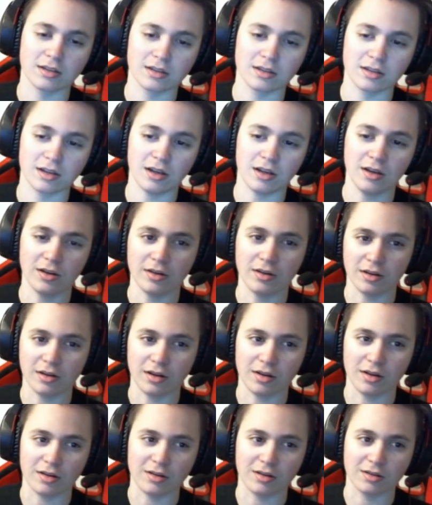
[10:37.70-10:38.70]
Oh
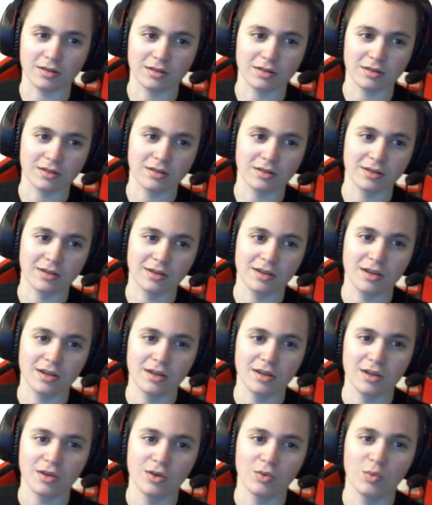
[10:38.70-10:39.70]
no.
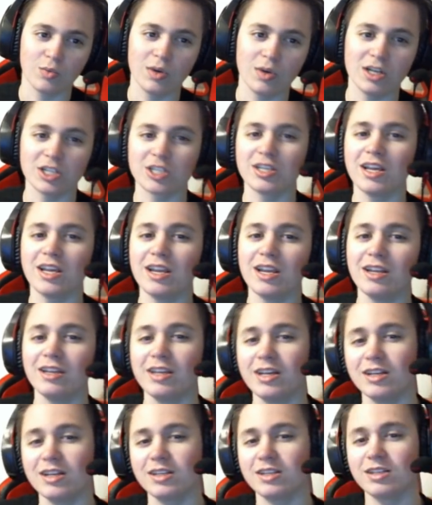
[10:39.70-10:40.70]
Which then
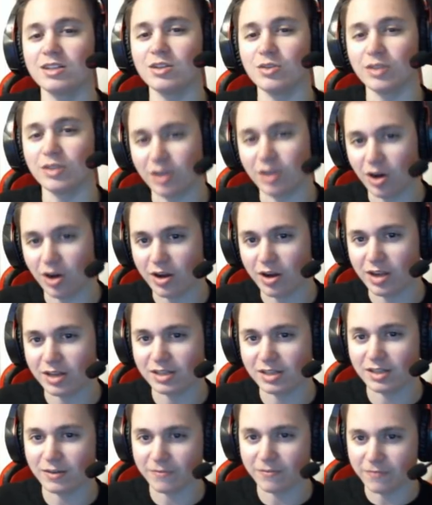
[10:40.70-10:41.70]
leads to the
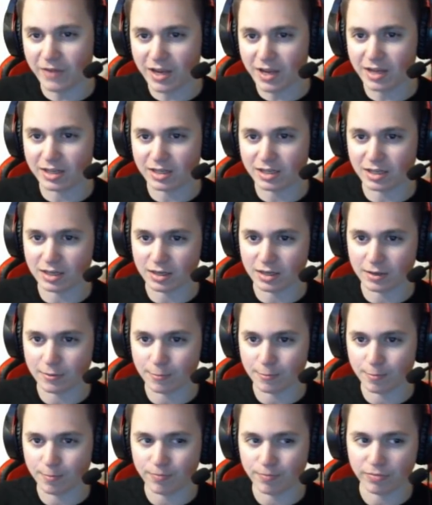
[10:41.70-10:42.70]
Guardians' defeat.
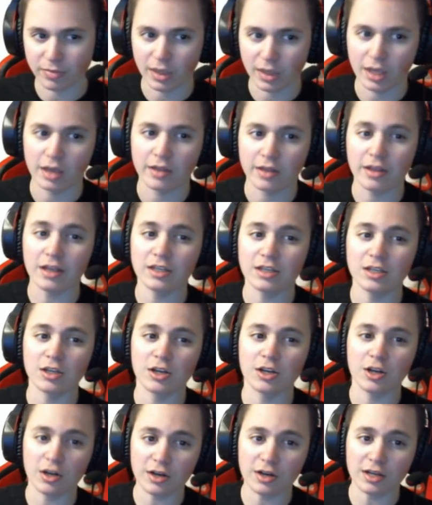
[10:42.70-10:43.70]
Then
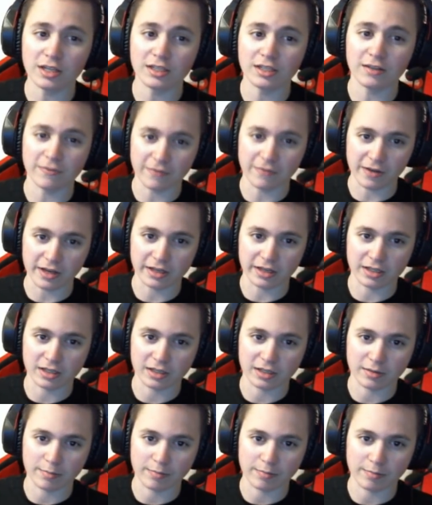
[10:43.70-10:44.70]
Security's
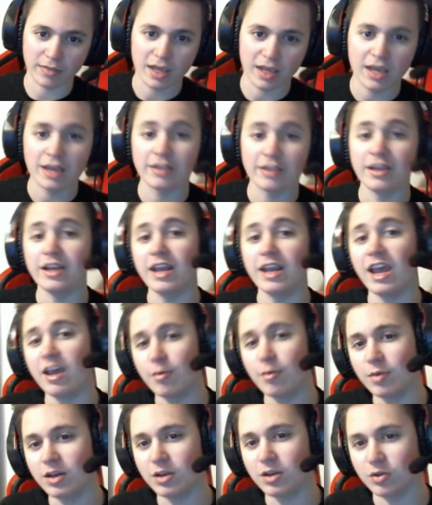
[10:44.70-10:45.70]
defeat. Then
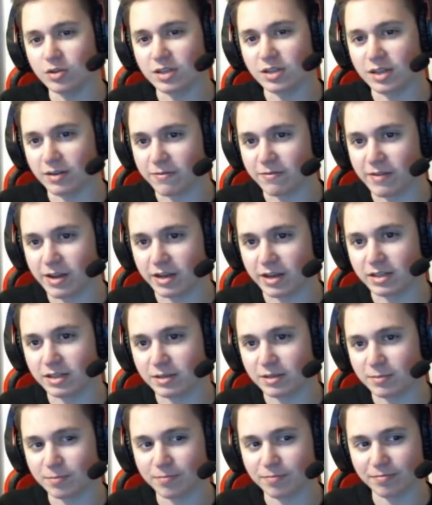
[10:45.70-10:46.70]
Amadeus' defeat.
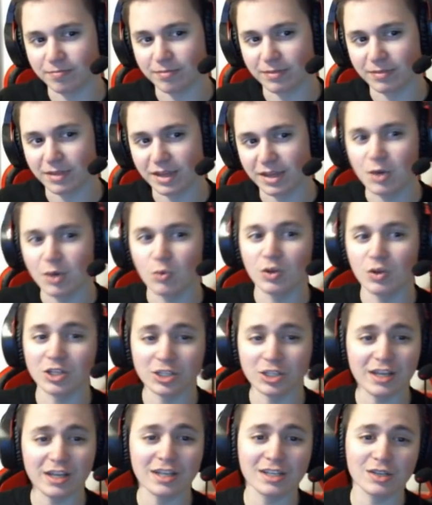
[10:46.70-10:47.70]

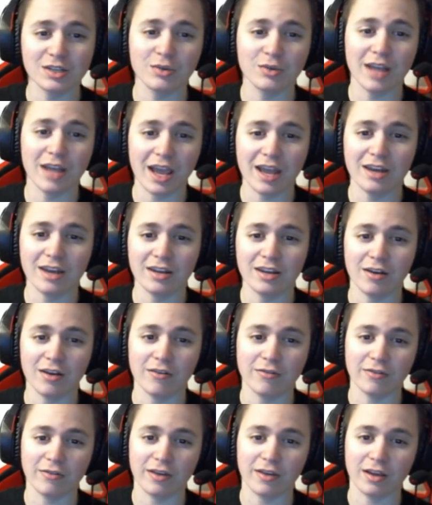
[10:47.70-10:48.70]
Which leads to an end of